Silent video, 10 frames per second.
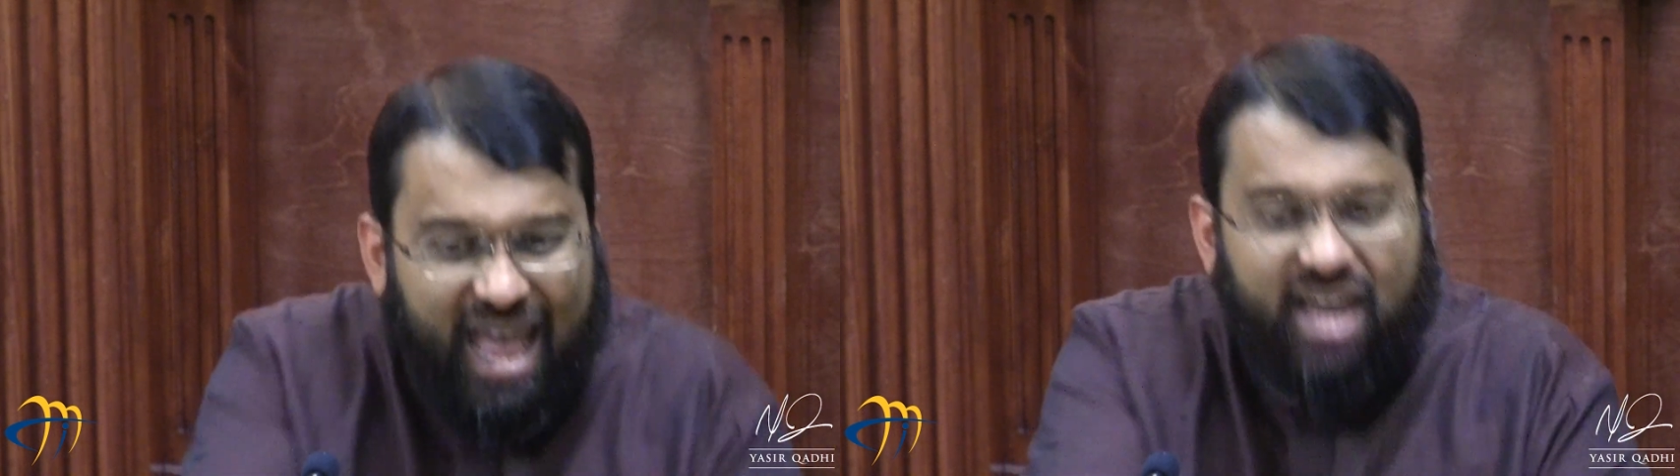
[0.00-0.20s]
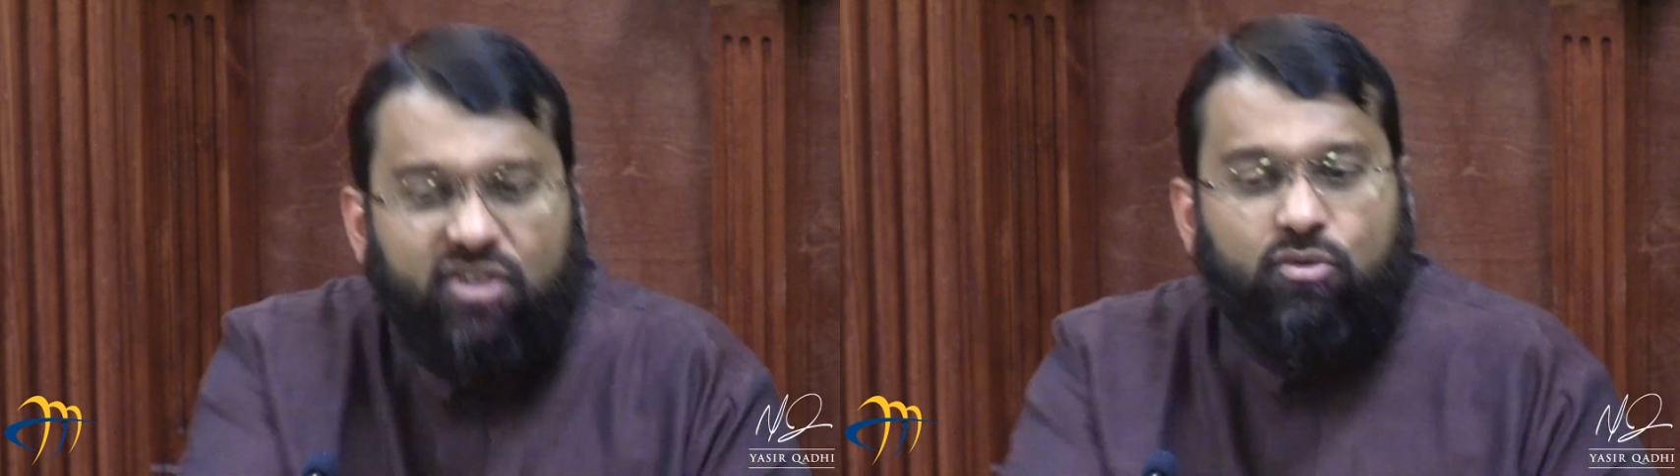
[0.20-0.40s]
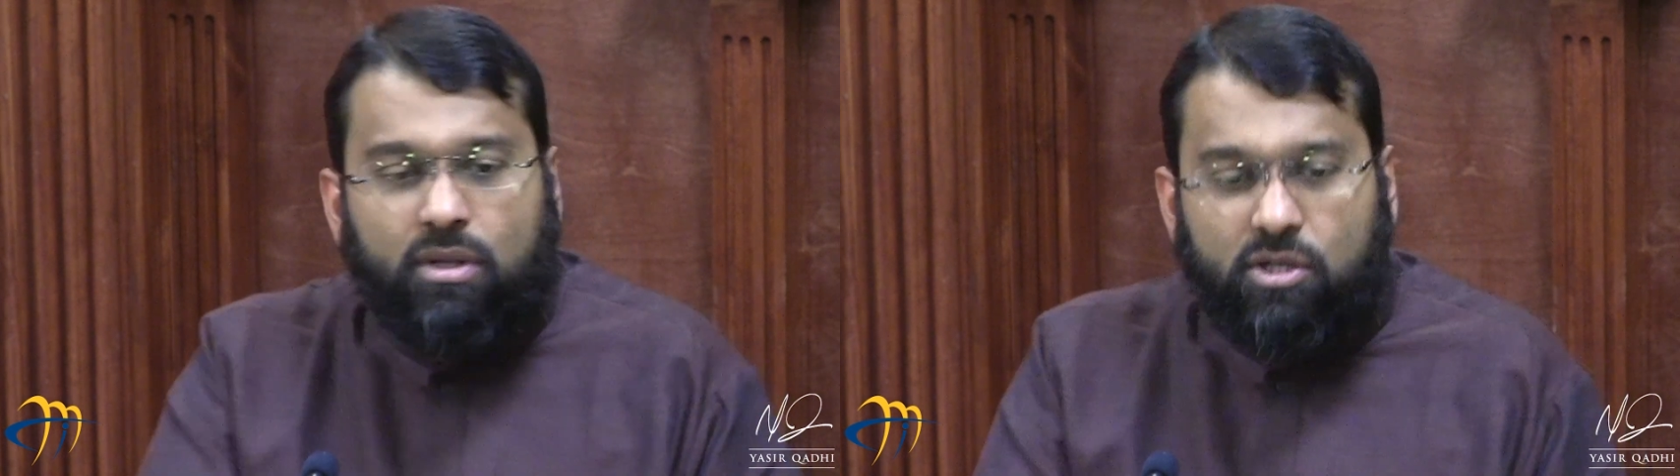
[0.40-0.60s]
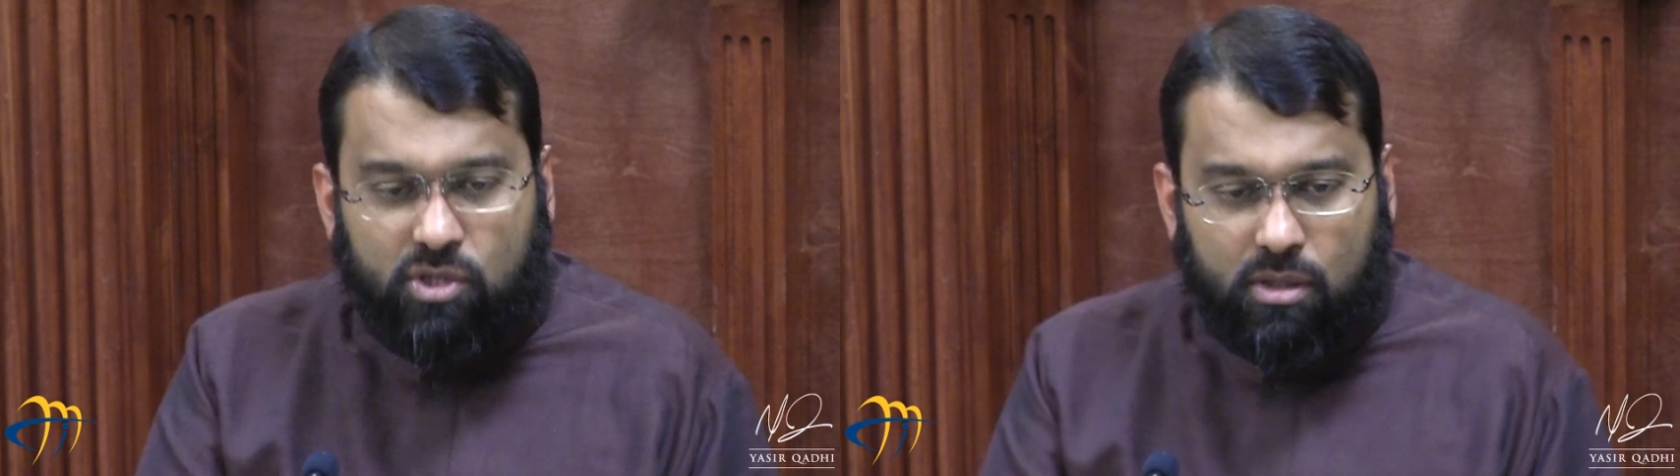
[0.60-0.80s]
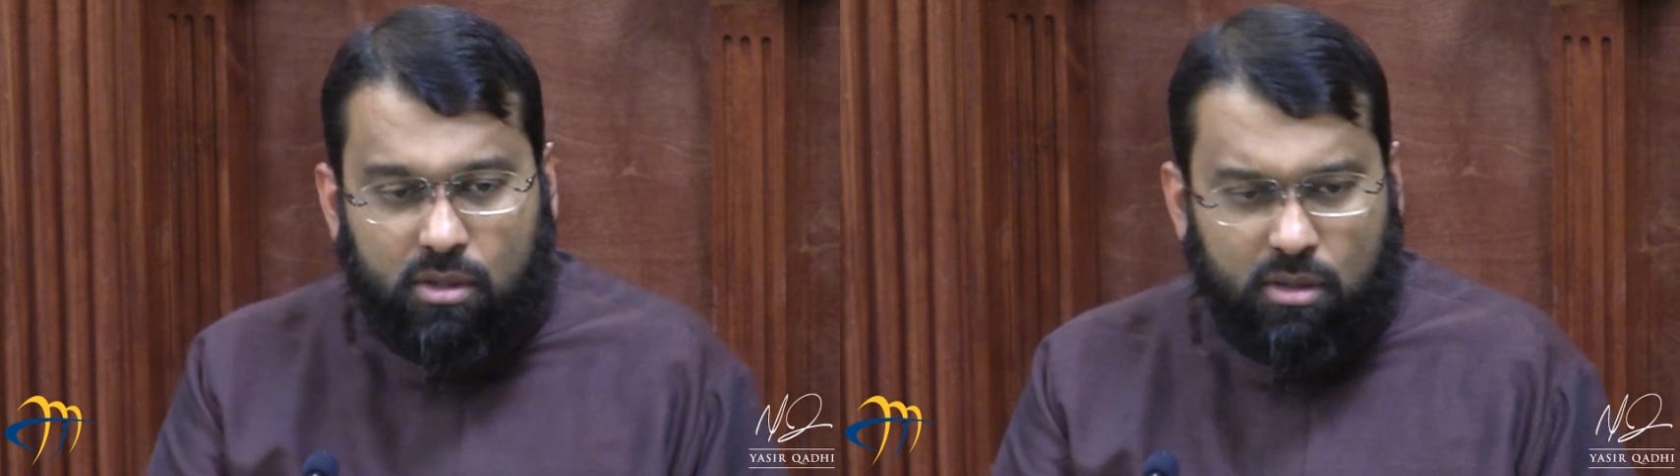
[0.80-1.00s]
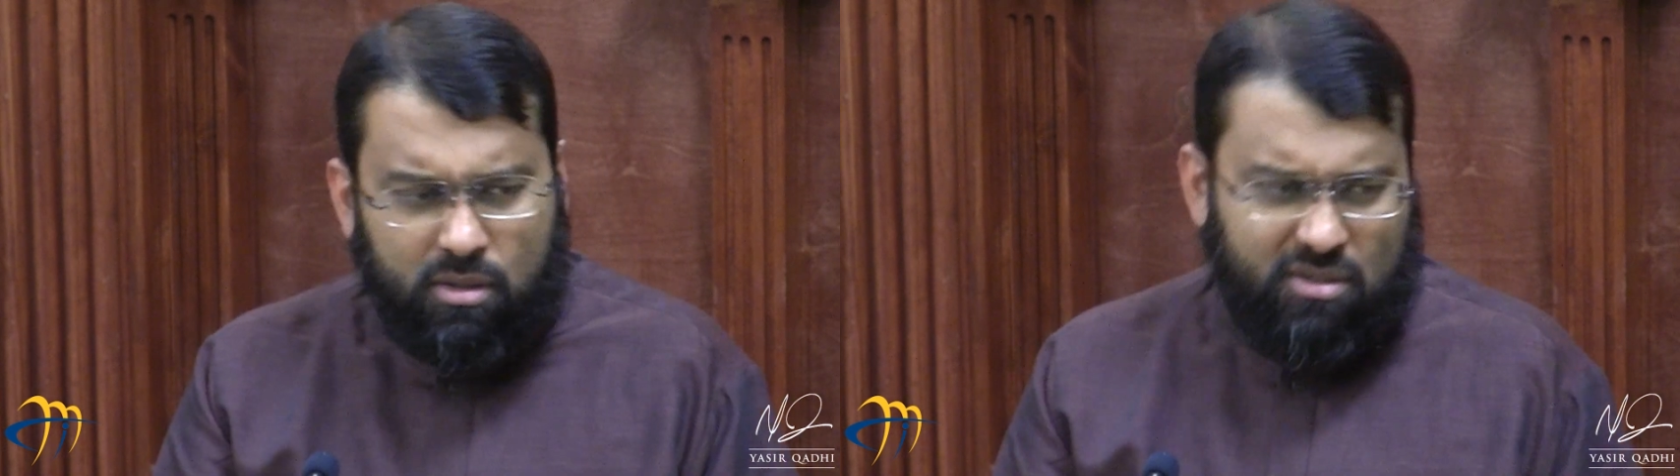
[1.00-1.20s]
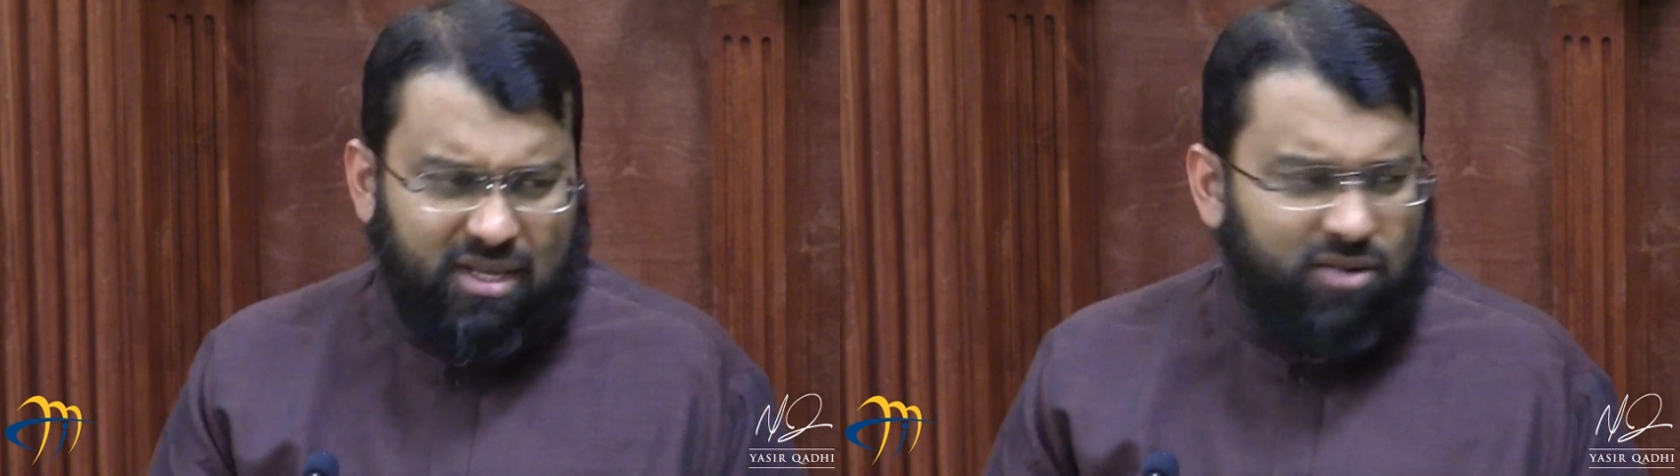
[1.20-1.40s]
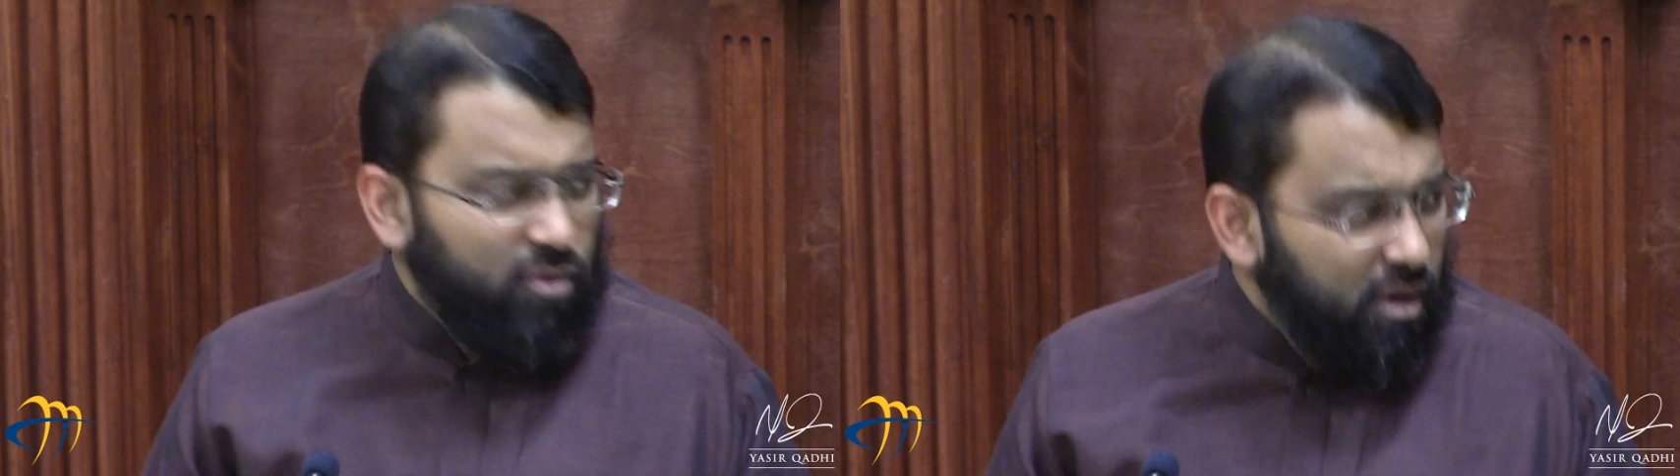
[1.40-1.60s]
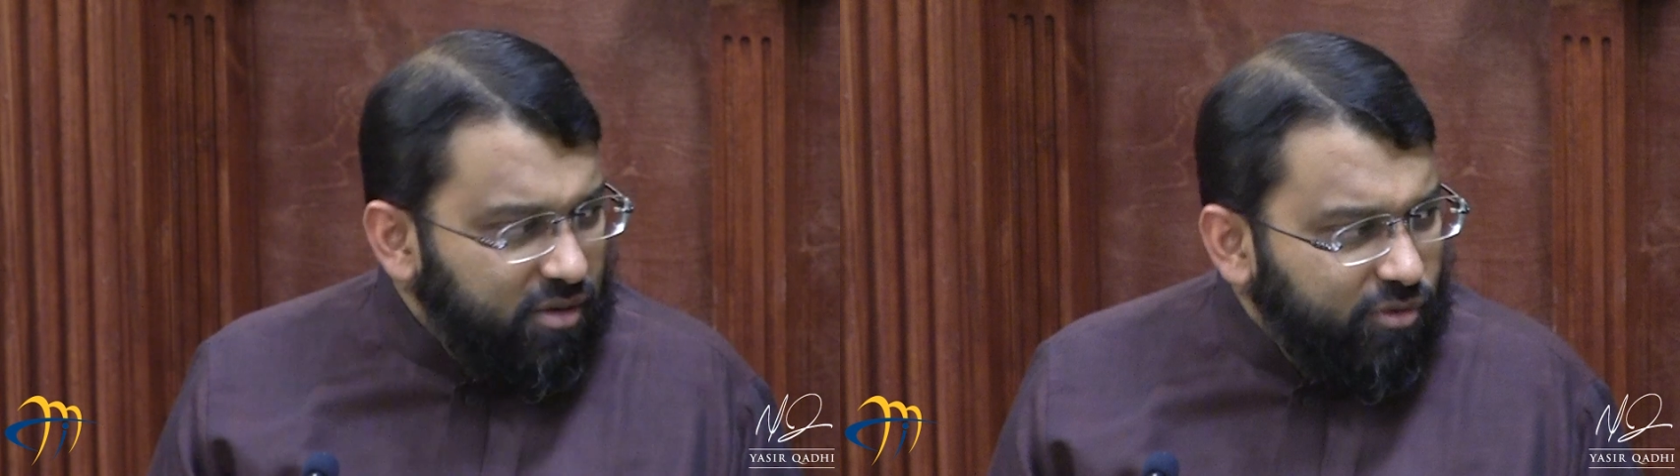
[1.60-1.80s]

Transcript: and religion, is that wrong?